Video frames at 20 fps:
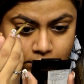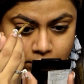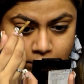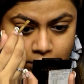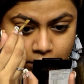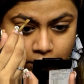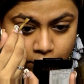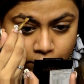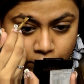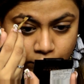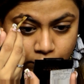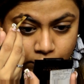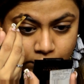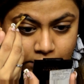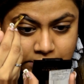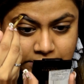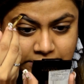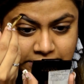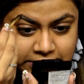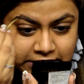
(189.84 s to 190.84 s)
Now you
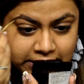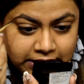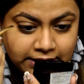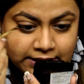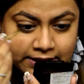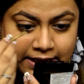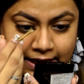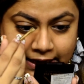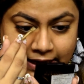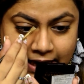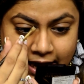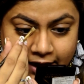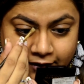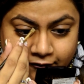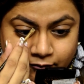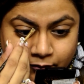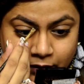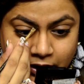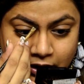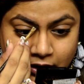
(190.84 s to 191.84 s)
can see that
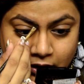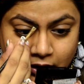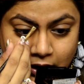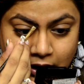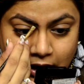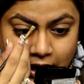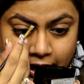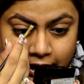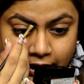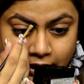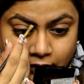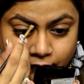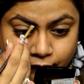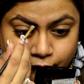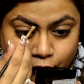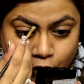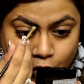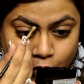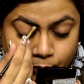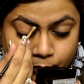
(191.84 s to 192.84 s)
I've made a line
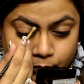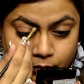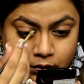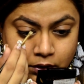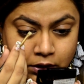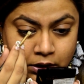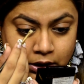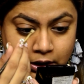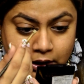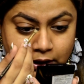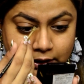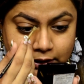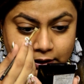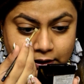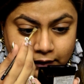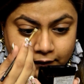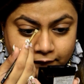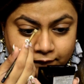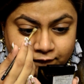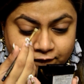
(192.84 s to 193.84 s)
from
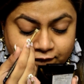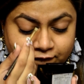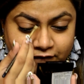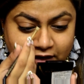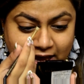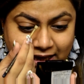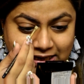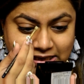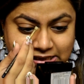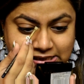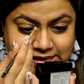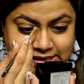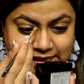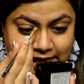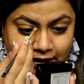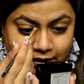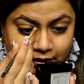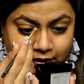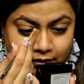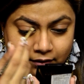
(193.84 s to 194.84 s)
the very
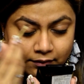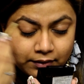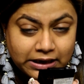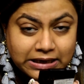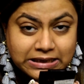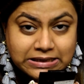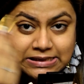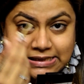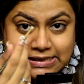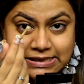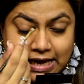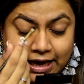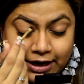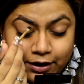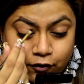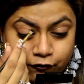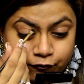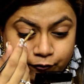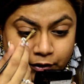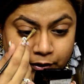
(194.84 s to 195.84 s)
inside
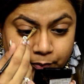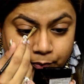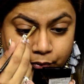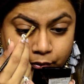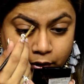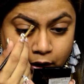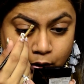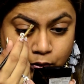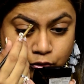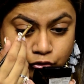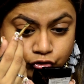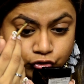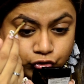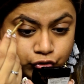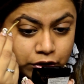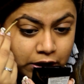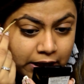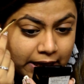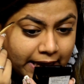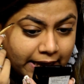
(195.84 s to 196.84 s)
of my brows to
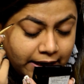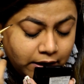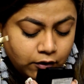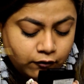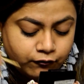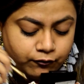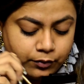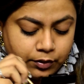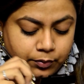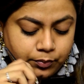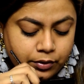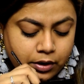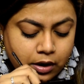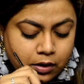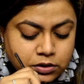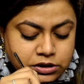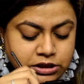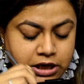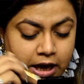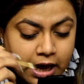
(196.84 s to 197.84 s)
the end of my
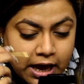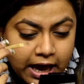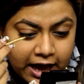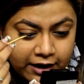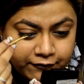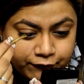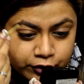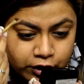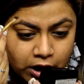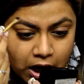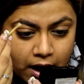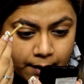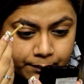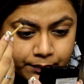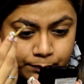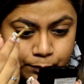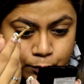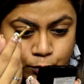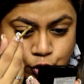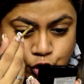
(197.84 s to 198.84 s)
brows, and for the
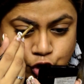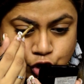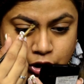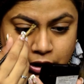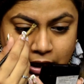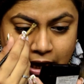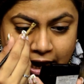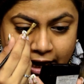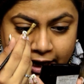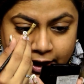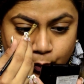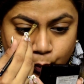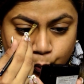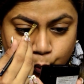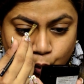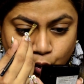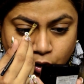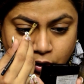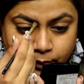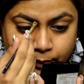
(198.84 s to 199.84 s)
upper portion I
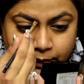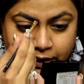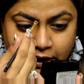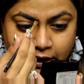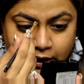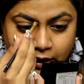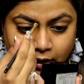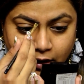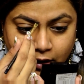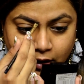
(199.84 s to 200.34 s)
won't be